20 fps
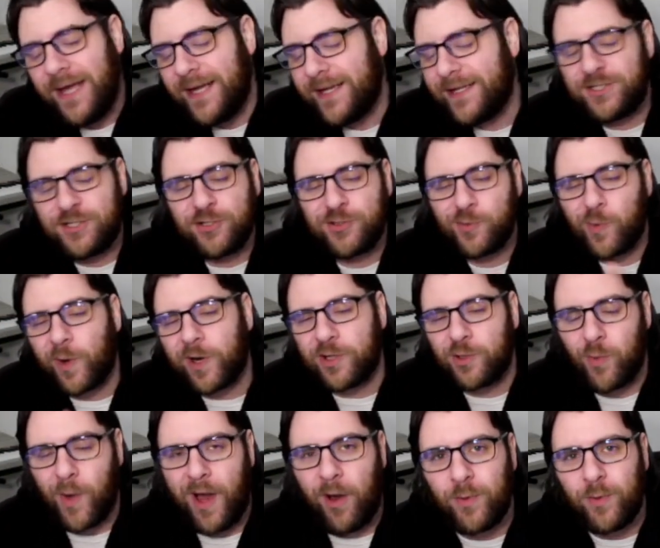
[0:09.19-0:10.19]
It just worked
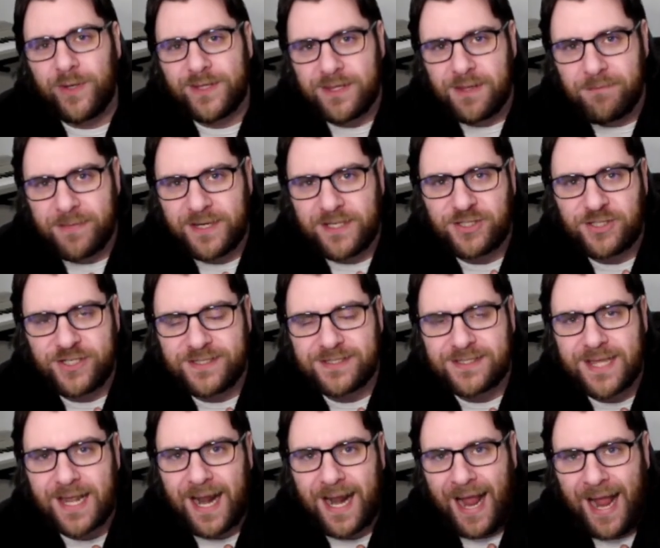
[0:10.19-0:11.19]
well with the missions
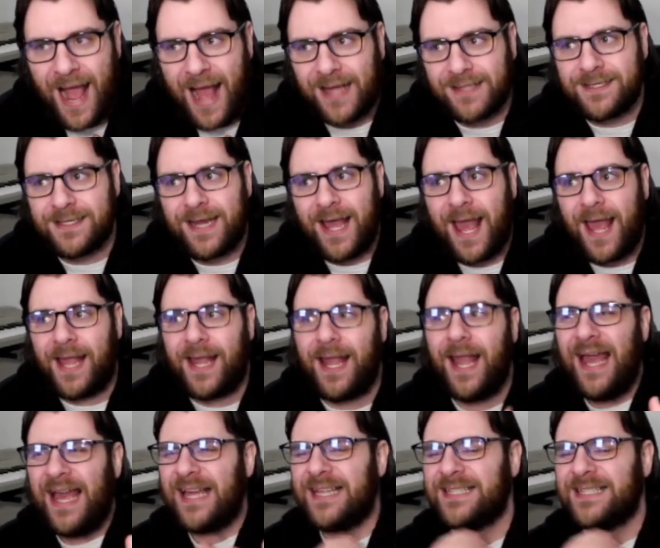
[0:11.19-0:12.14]
that I had today.